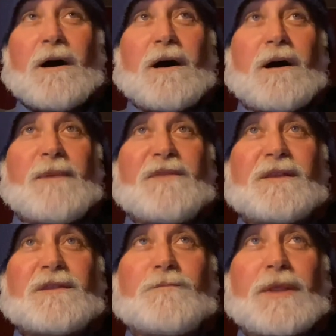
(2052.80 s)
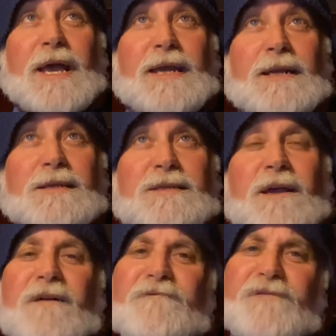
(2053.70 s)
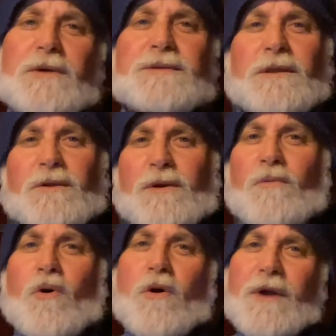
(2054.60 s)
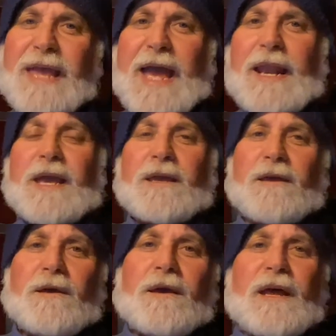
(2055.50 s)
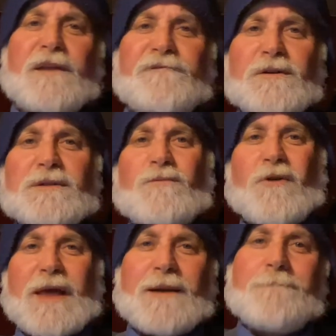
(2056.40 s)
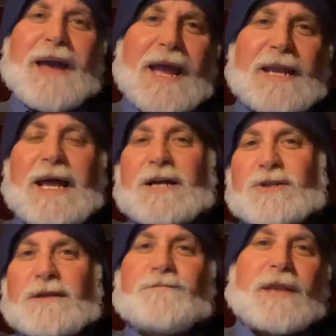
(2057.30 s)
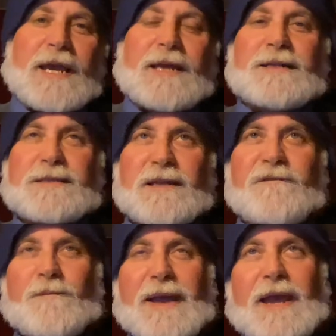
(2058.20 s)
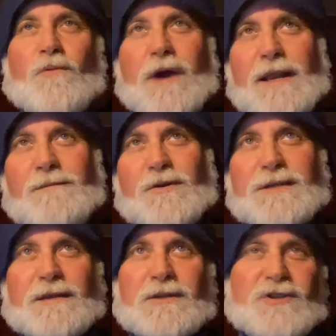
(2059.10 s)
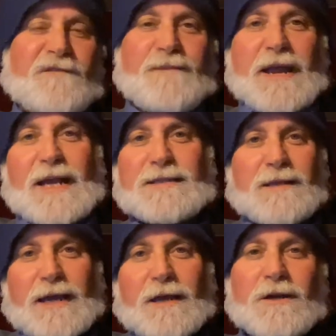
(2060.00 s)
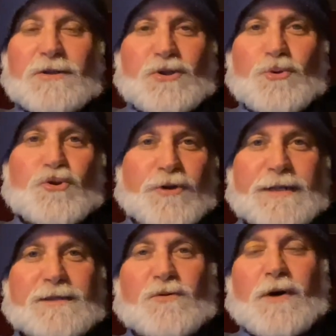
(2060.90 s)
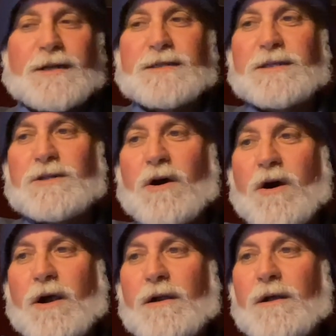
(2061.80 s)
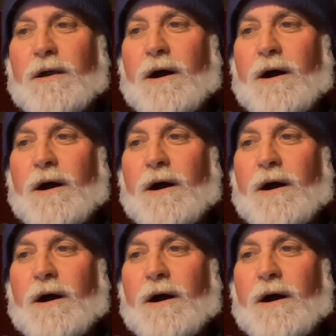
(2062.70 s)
Um, I think the playing is feels a little more organic and it feels more like a band actually playing instead of a band writing music that Jeff Beck has to like do tricks through on his guitar.